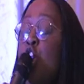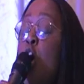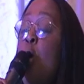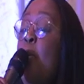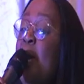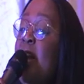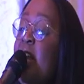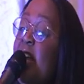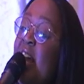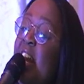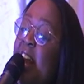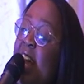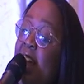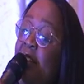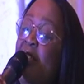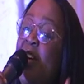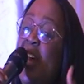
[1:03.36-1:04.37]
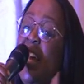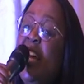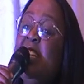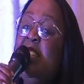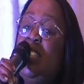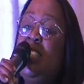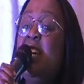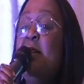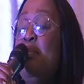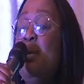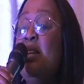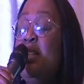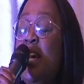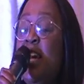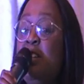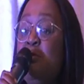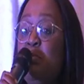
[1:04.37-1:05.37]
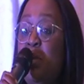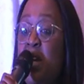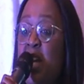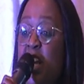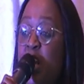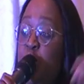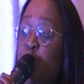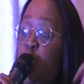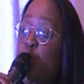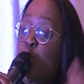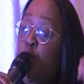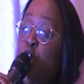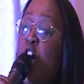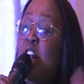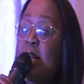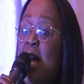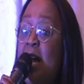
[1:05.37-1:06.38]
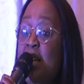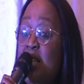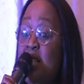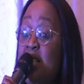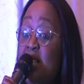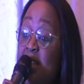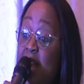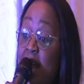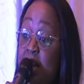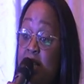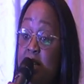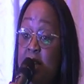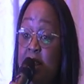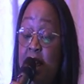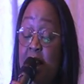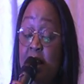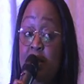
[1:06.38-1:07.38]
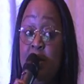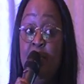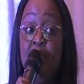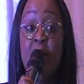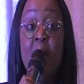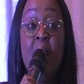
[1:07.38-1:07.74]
nobody can ever intimidate me into not understanding that.